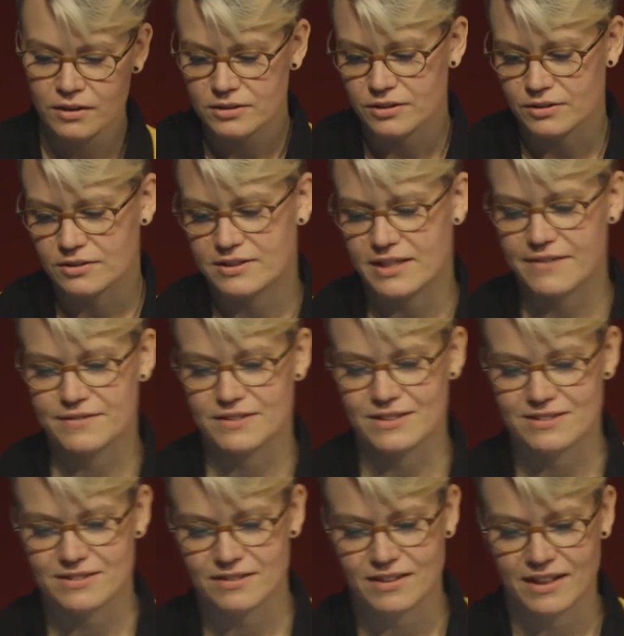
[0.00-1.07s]
So it saves
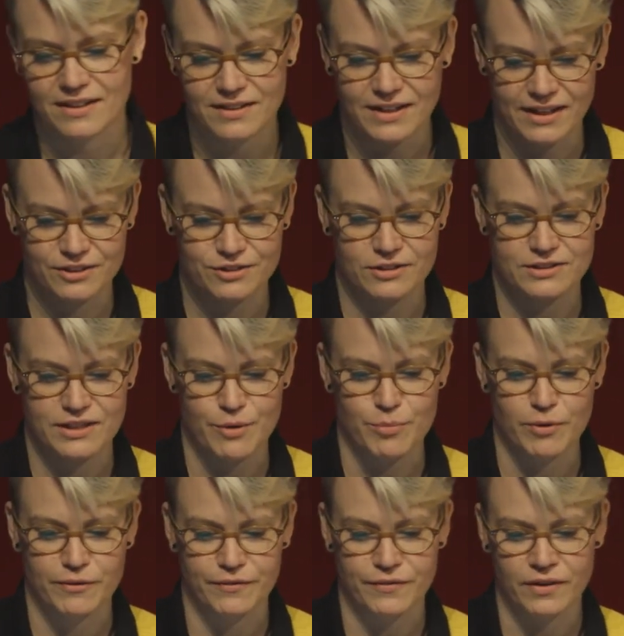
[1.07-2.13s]
us that extra step
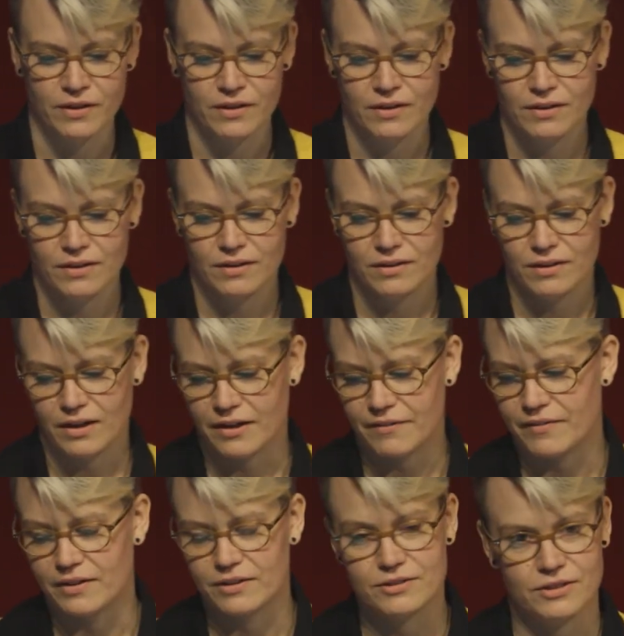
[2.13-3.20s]
of
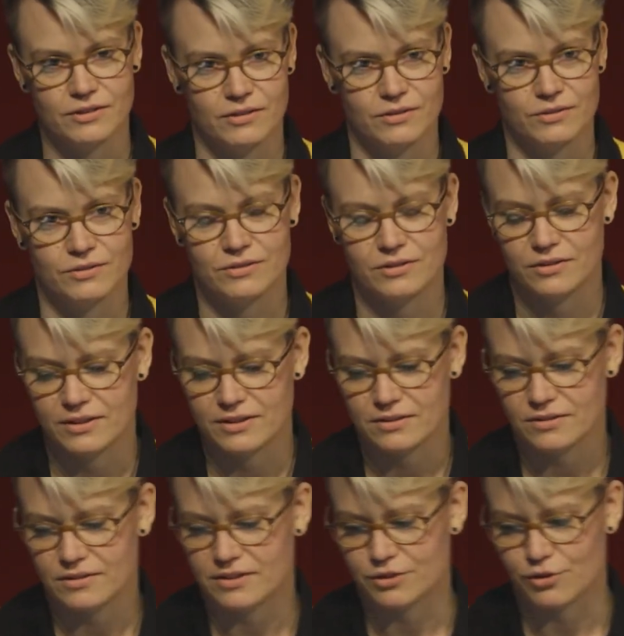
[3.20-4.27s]
having to
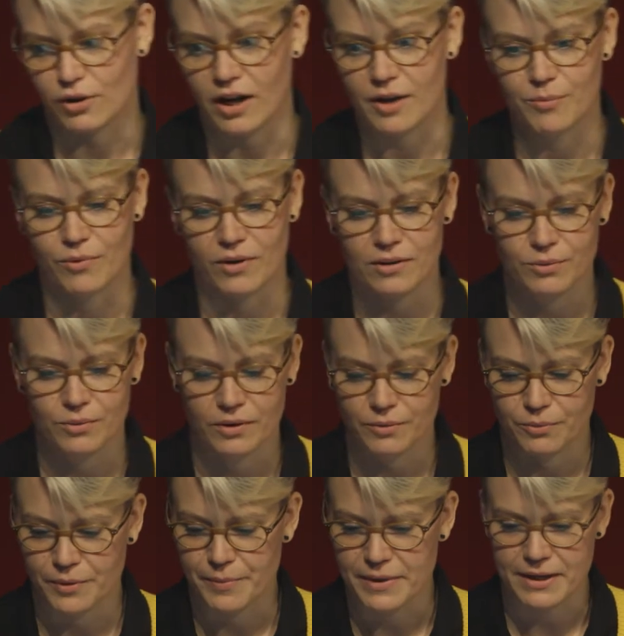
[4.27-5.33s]
describe what
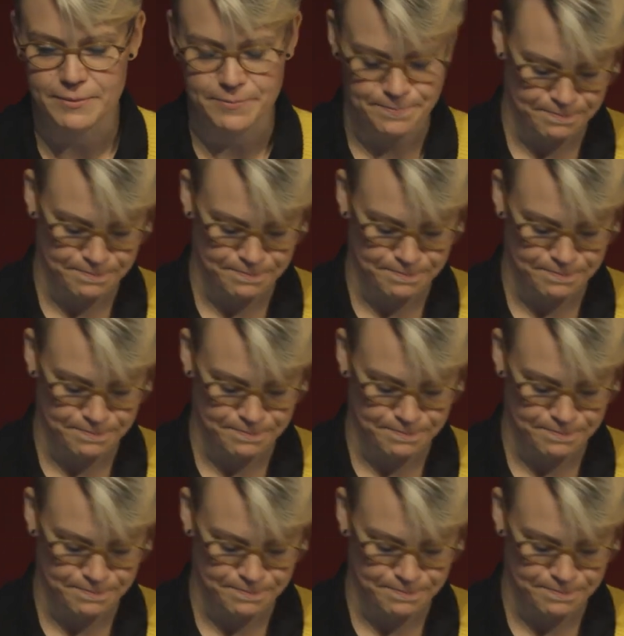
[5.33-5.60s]
we mean.